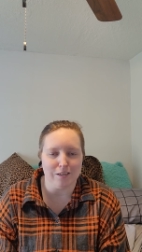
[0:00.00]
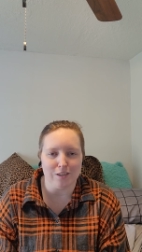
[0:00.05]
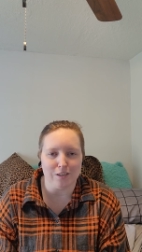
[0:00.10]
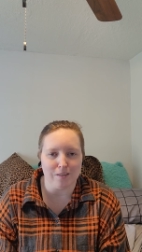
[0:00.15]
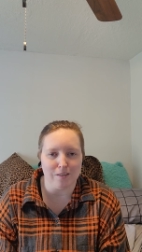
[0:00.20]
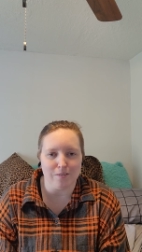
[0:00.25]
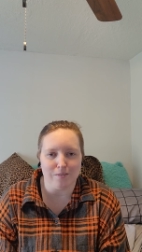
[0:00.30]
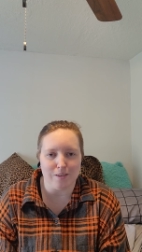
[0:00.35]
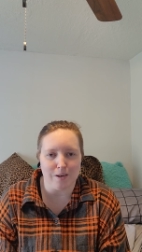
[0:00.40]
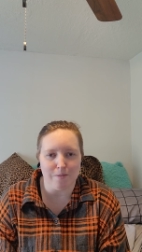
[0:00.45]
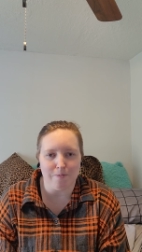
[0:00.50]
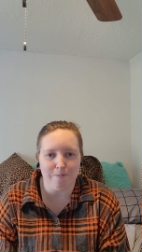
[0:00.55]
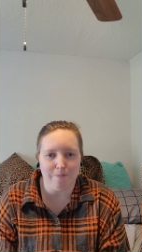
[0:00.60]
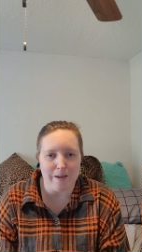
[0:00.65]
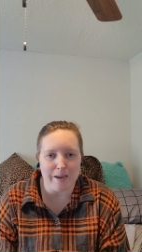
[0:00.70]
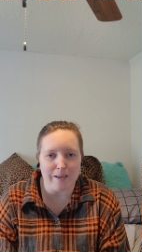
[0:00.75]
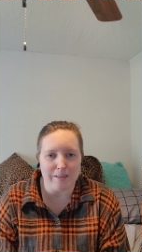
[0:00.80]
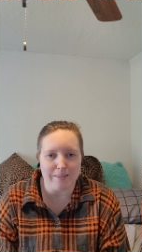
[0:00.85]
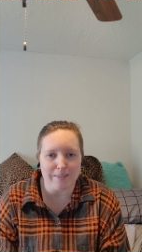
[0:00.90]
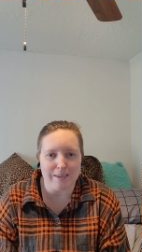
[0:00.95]
she lives in a
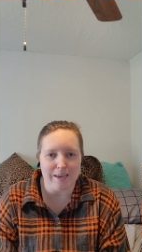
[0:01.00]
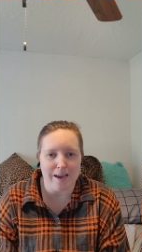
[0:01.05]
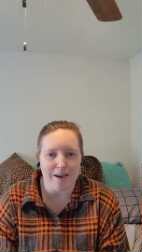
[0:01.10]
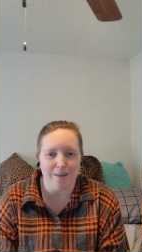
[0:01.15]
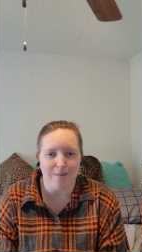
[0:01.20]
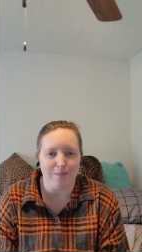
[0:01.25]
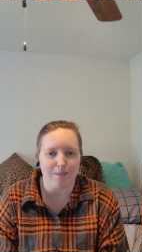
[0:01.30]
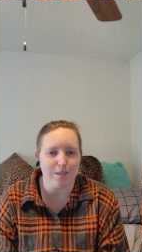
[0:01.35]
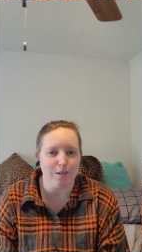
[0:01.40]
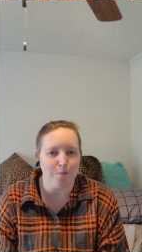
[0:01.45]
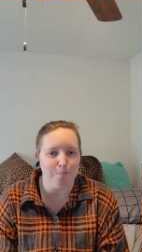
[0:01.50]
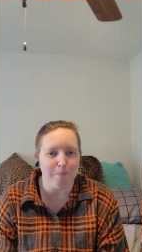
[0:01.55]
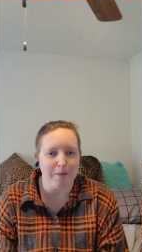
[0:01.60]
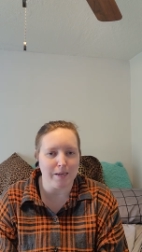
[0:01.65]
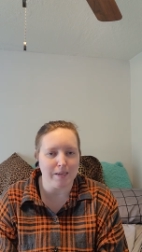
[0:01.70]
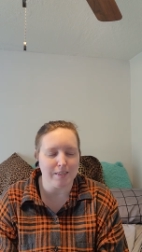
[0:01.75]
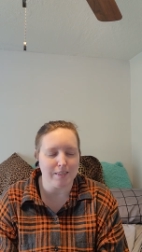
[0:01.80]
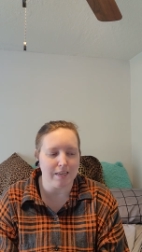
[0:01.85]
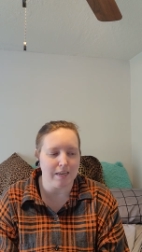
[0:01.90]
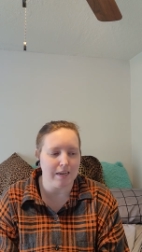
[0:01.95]
fancy house in a
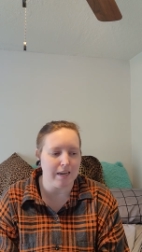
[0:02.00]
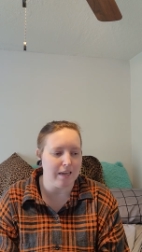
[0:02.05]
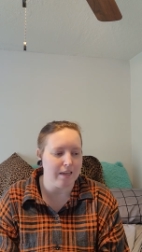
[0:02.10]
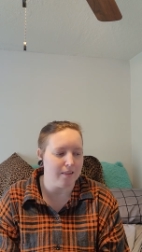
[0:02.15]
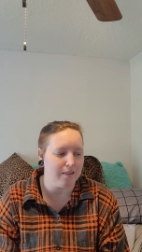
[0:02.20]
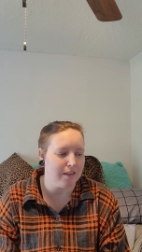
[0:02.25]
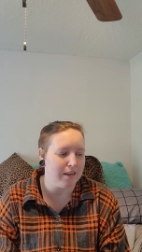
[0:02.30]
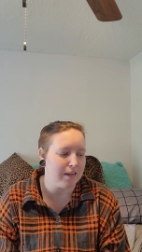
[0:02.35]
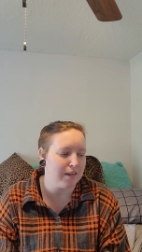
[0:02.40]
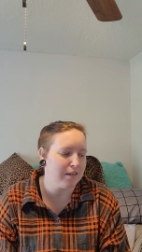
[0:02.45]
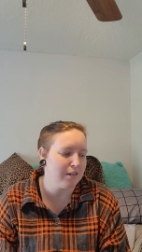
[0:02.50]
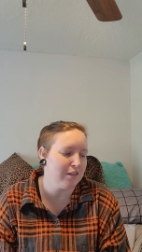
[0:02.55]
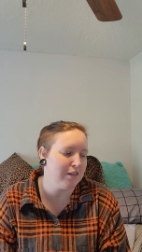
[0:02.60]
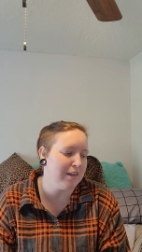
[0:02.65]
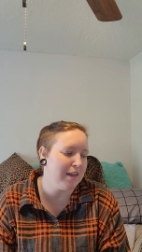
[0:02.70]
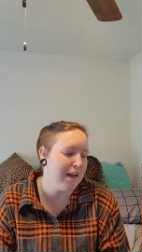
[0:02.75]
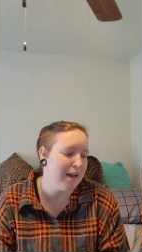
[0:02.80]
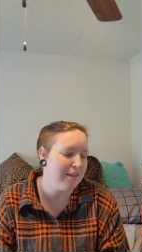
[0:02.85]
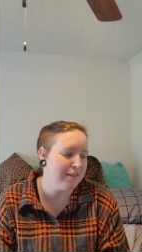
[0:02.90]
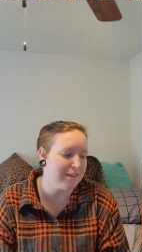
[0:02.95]
big city, like she
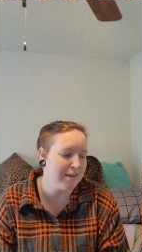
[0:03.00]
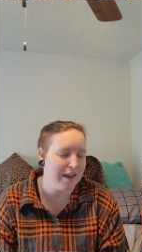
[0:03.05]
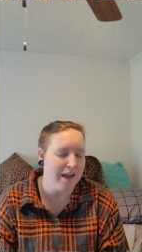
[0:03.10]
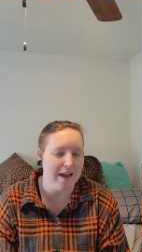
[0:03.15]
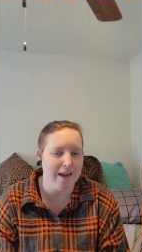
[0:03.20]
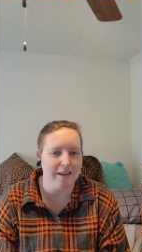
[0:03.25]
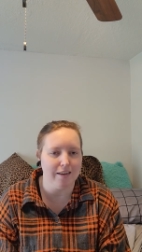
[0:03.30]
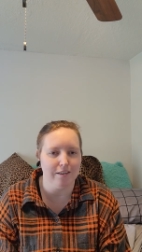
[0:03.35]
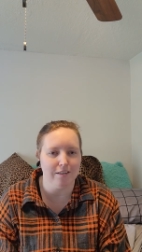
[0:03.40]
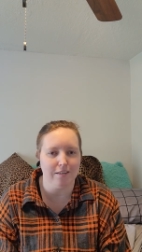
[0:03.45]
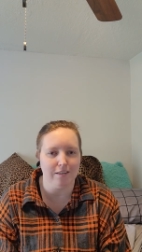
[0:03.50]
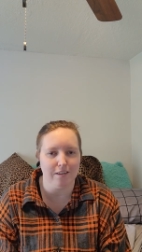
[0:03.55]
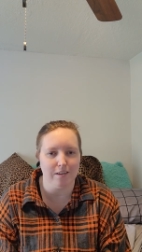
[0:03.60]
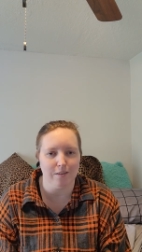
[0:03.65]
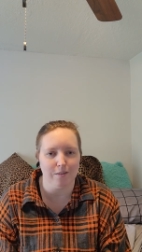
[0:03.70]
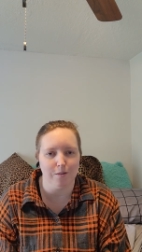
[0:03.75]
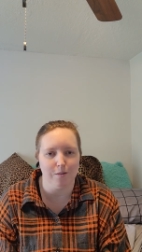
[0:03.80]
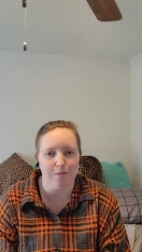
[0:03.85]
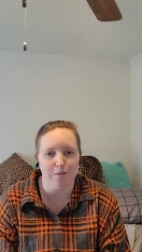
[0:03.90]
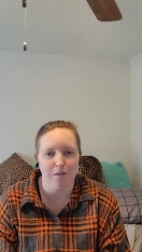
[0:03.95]
hasn't had
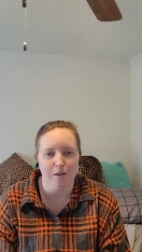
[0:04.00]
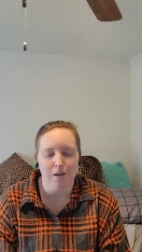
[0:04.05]
to